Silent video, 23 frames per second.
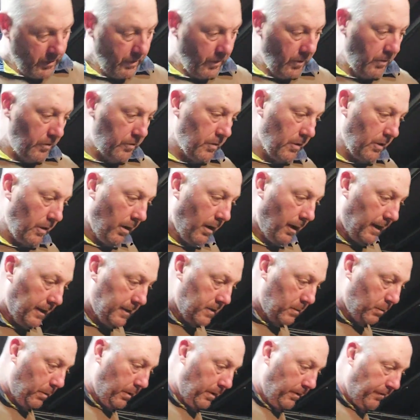
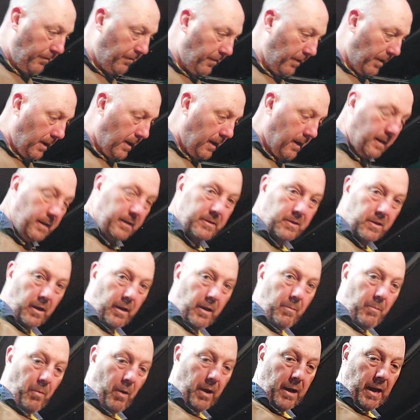neutralized with
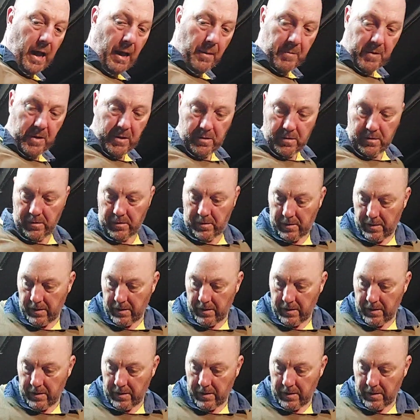sodium bicarbonate.